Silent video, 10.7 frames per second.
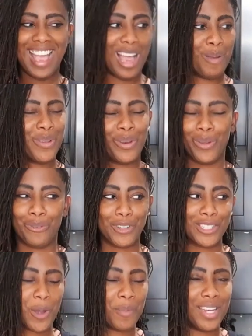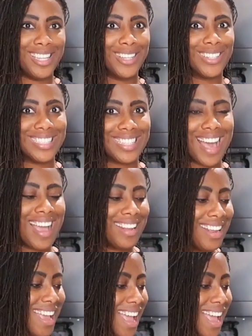I've been doing it for so many years that